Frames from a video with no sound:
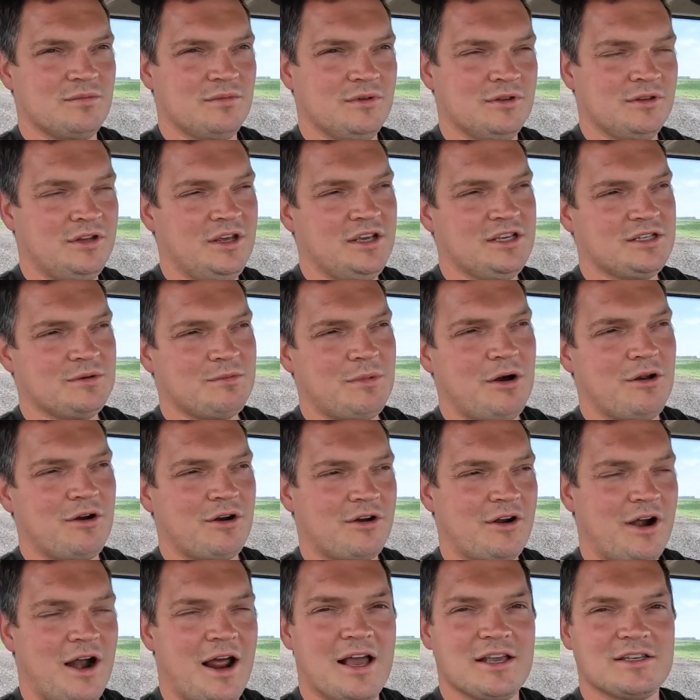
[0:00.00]
decent amount of
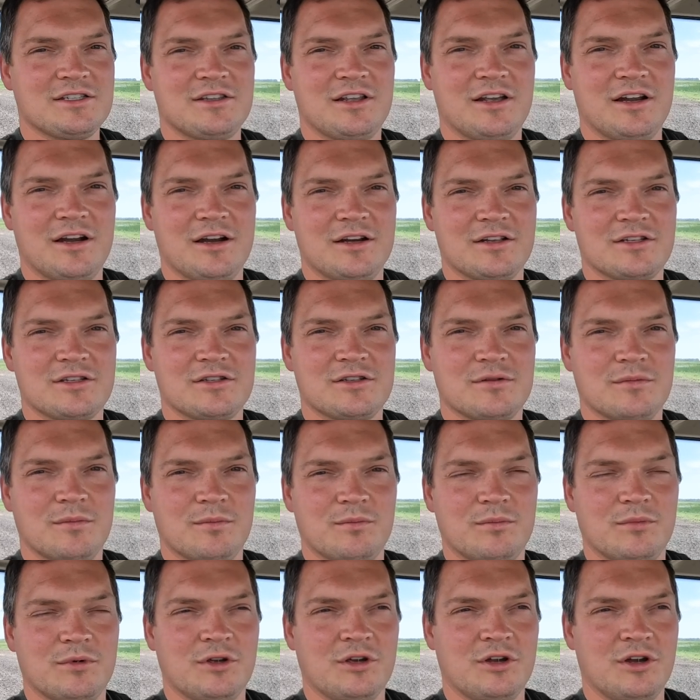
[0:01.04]
grass there. It's
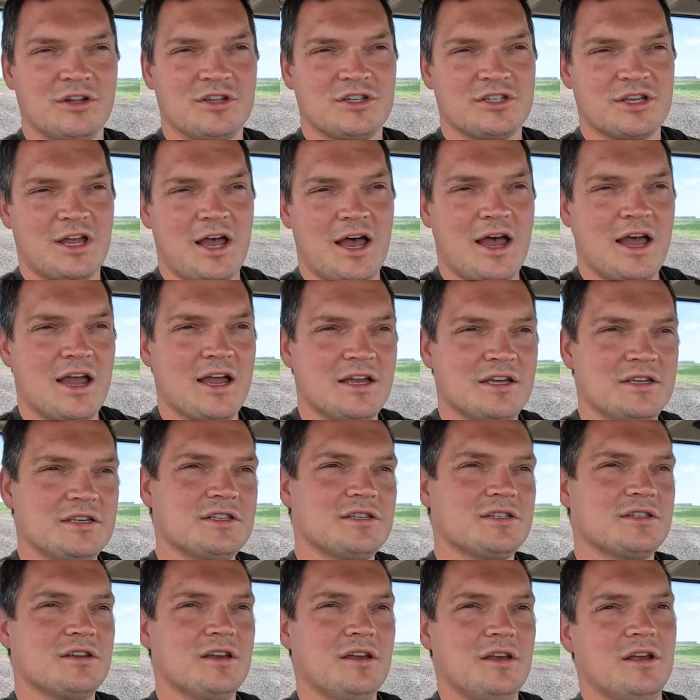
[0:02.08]
good
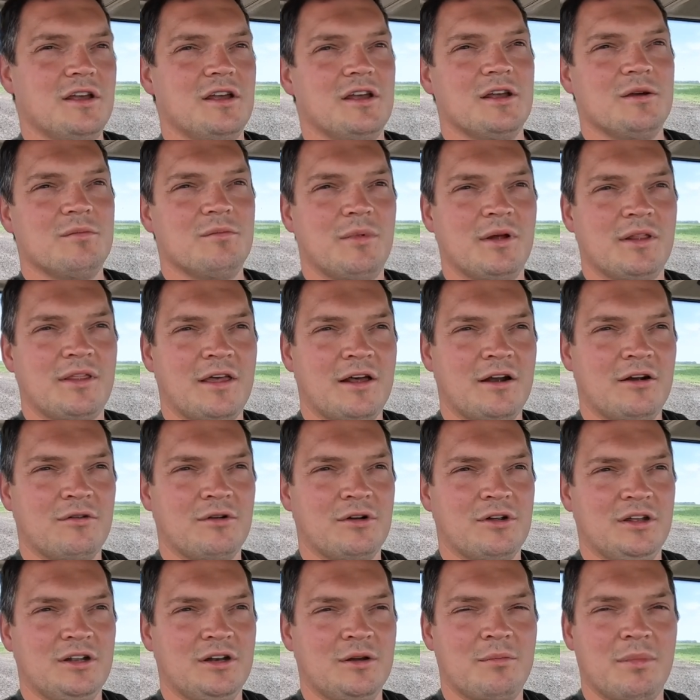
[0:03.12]
size, but that'll
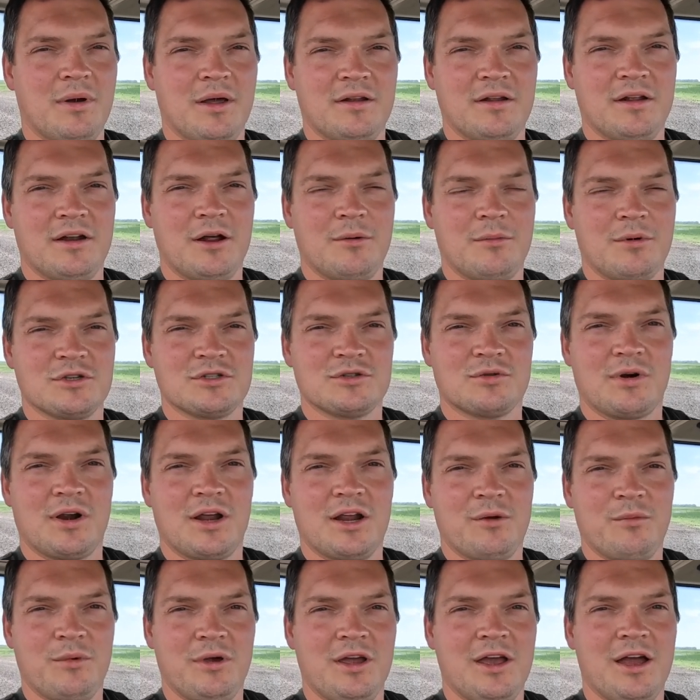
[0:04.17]
really depend on how much
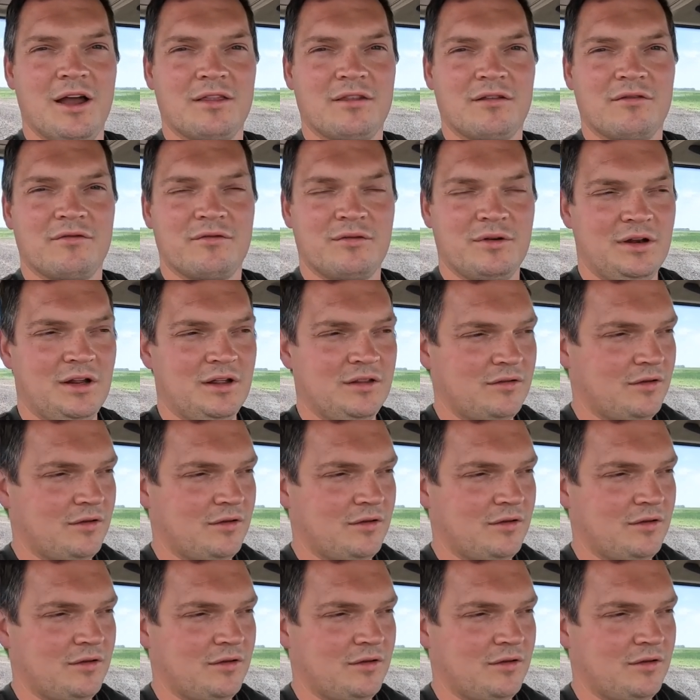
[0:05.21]
rain we get, if we need